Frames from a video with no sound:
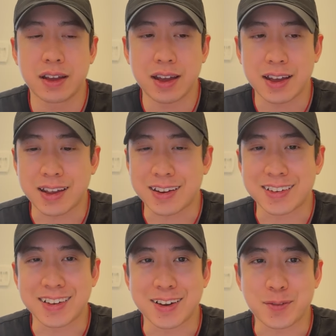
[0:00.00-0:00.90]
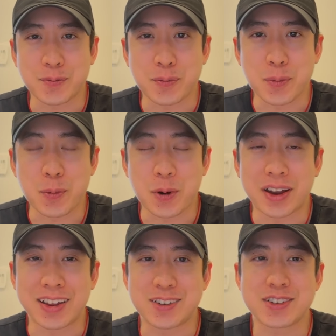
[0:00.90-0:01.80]
And one
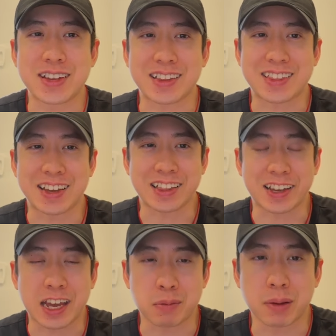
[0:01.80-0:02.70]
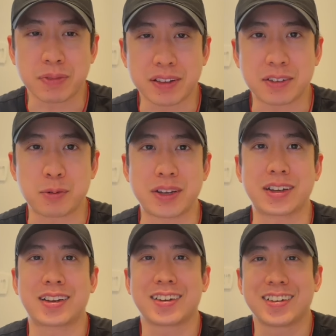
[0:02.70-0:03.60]
interesting thing that came up this
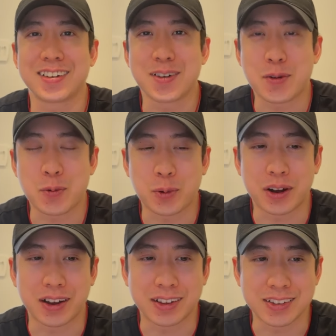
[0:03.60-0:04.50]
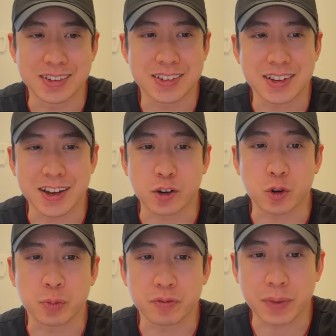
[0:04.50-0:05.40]
week was a
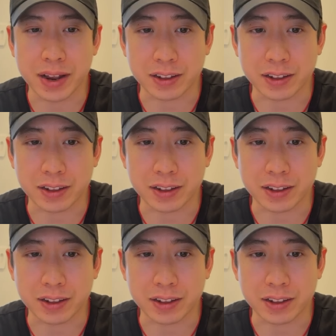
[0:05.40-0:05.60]
group of my